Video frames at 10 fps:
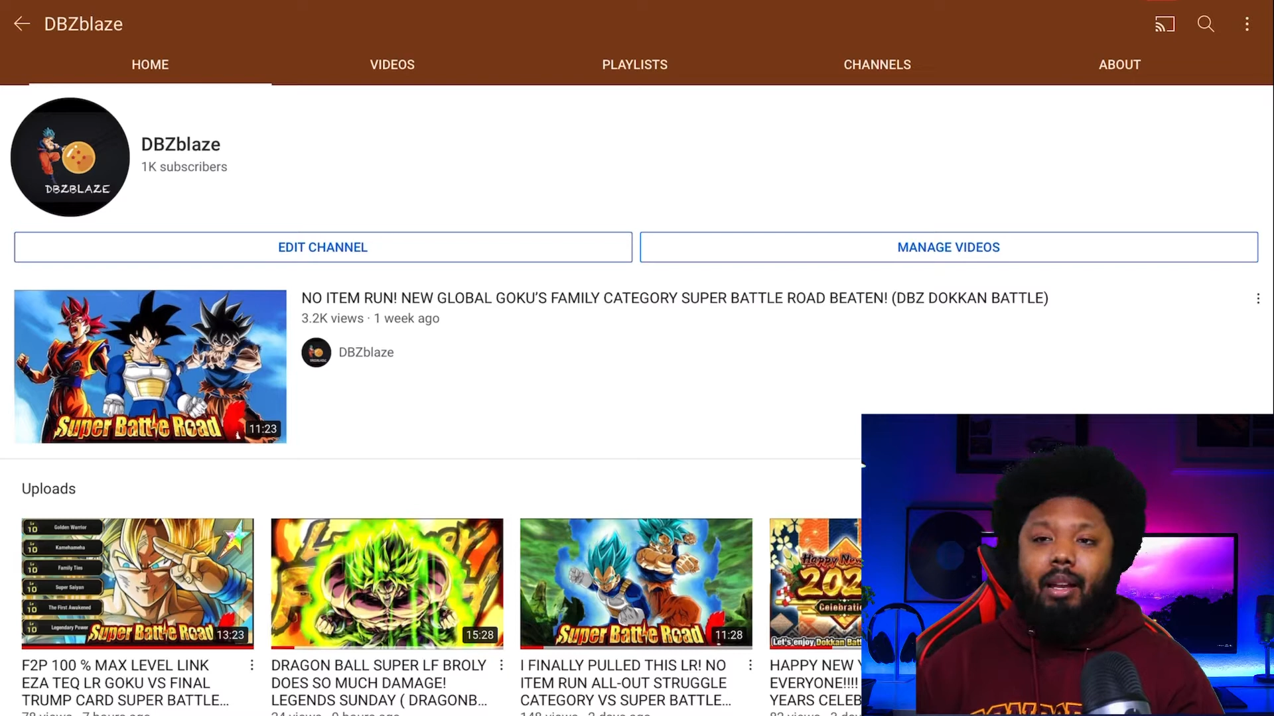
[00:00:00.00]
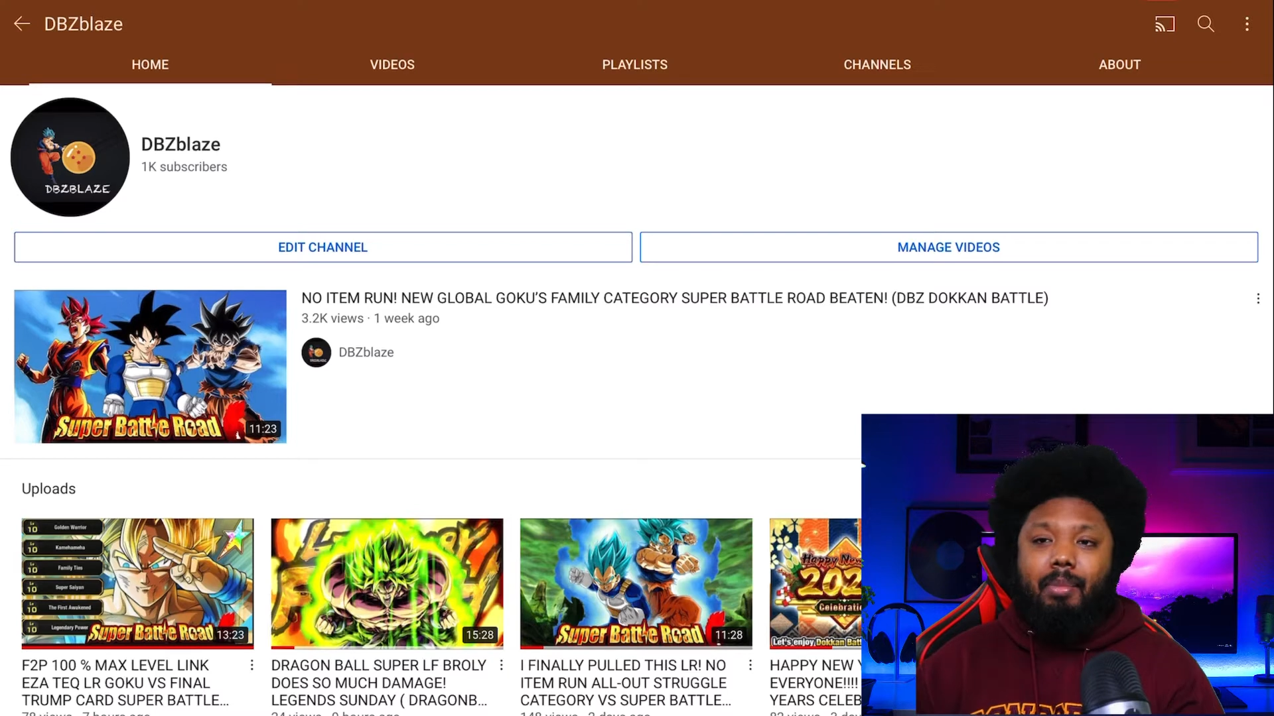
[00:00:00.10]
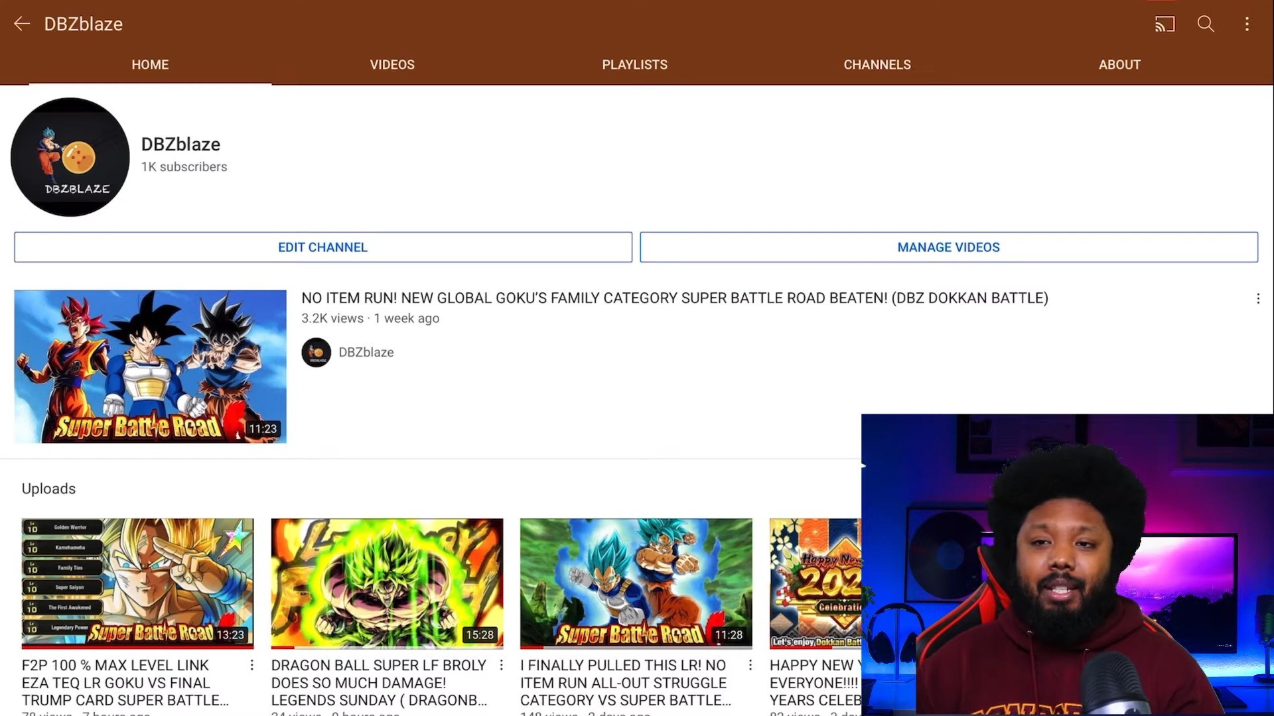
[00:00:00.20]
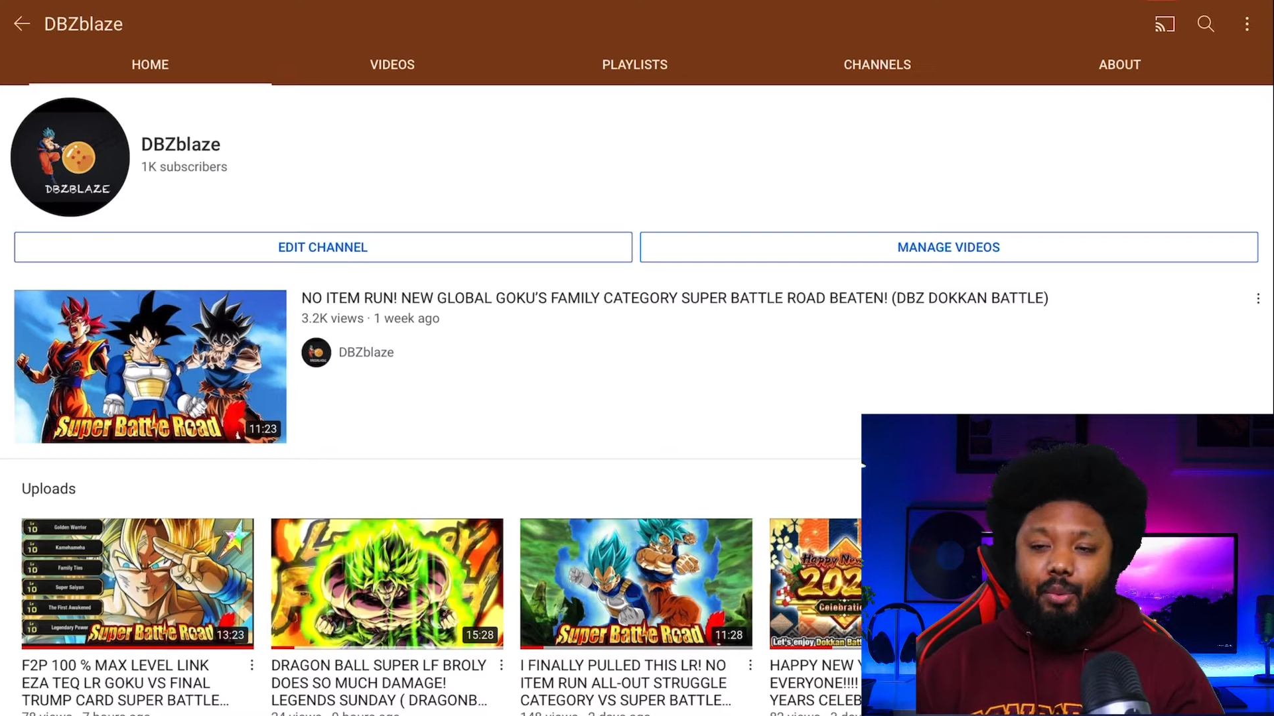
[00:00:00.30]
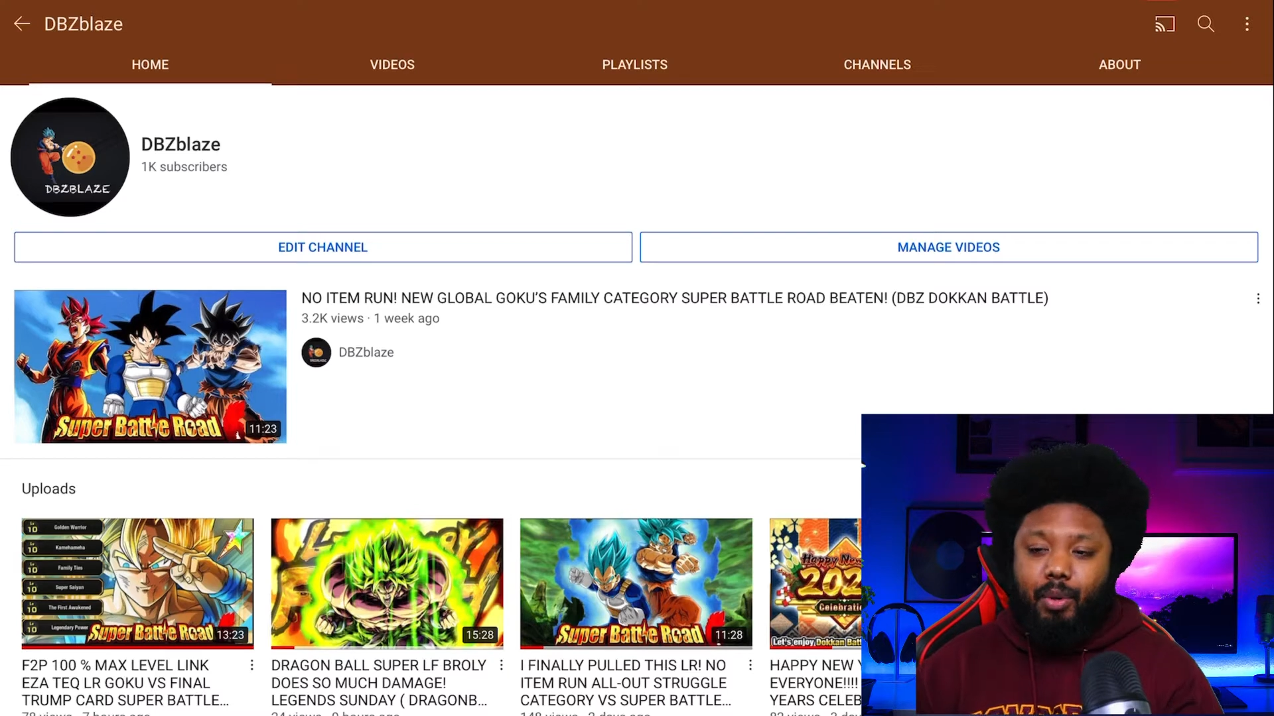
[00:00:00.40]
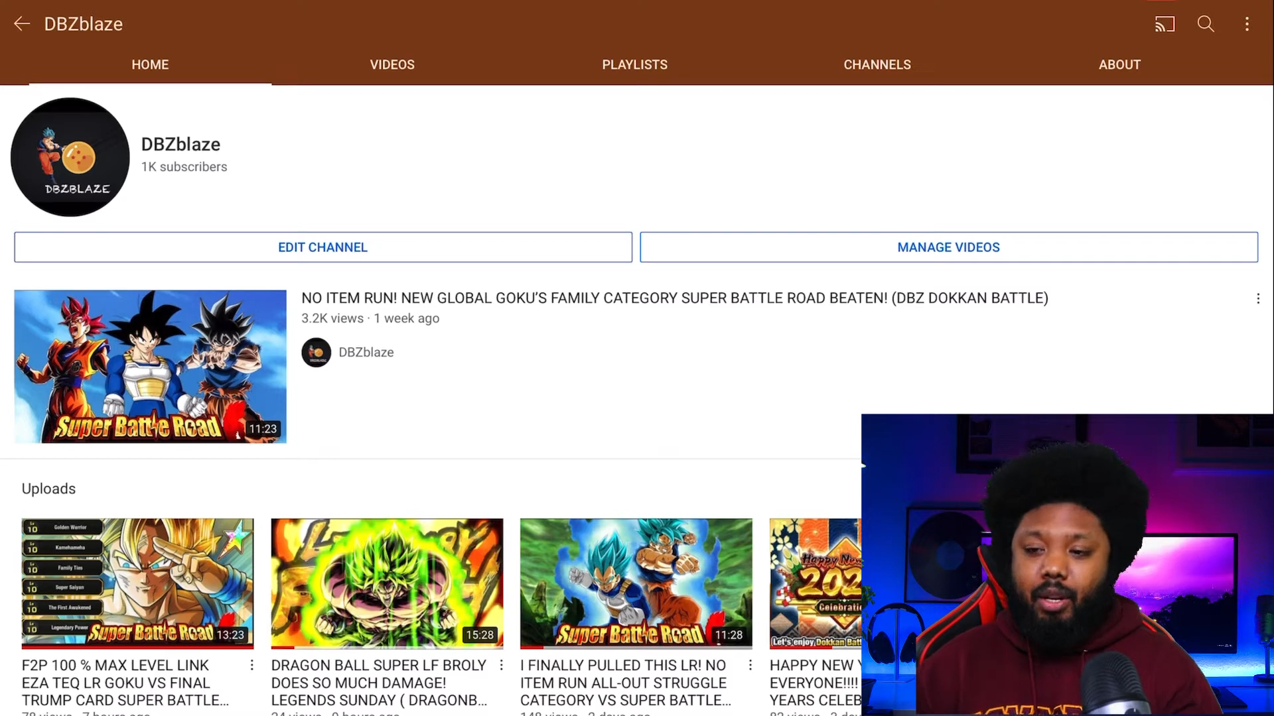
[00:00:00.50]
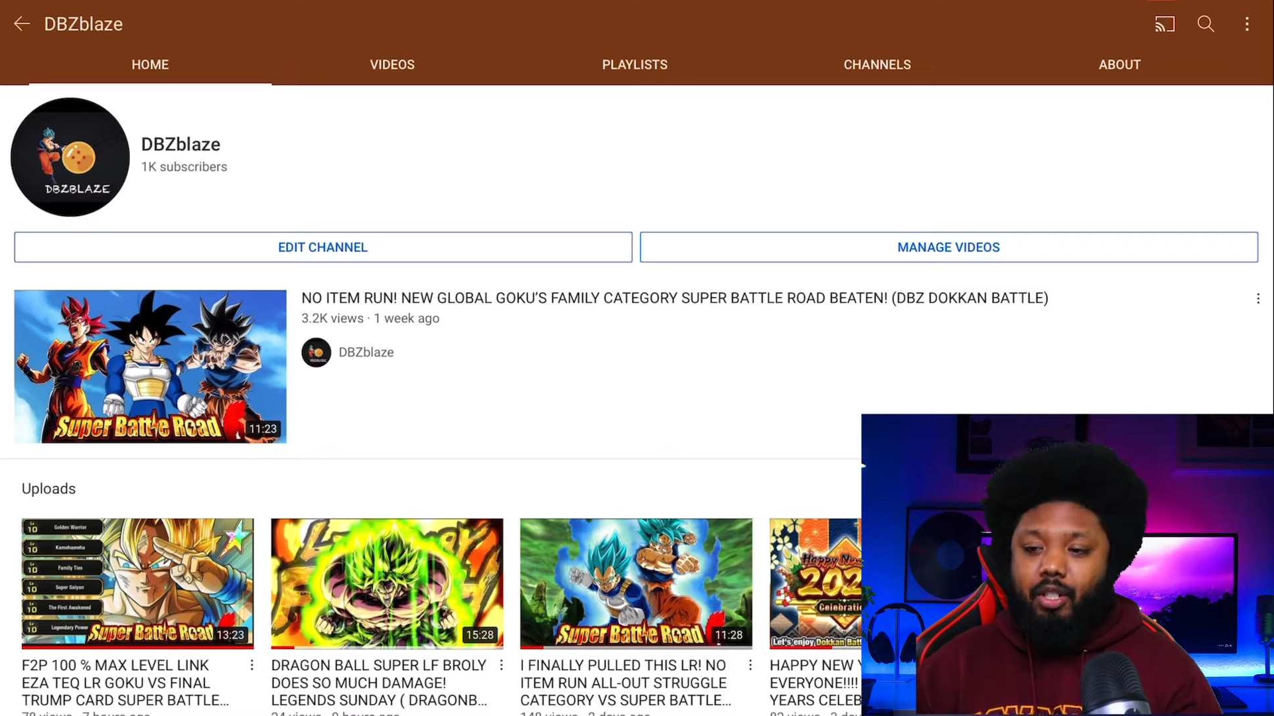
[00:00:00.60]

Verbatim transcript: him as well,